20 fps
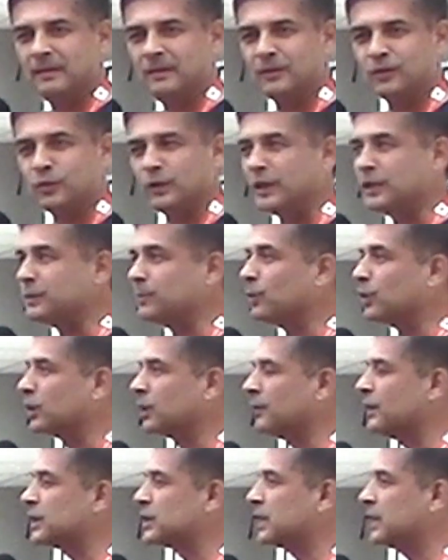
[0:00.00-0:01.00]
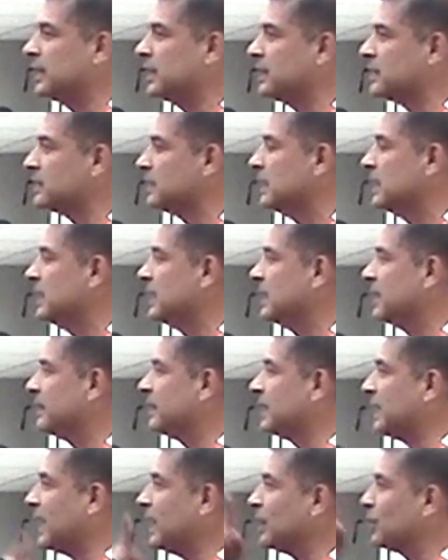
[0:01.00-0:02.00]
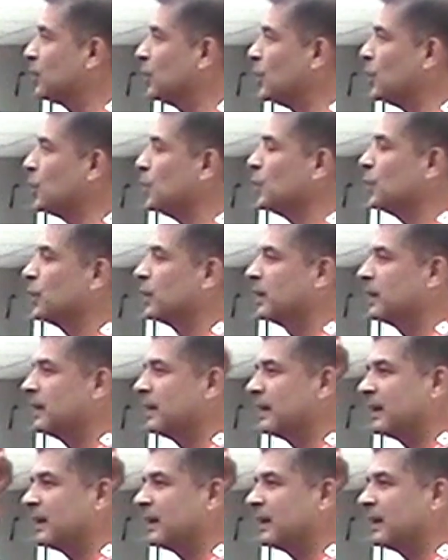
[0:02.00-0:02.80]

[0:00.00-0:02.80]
So his motivation is that I will go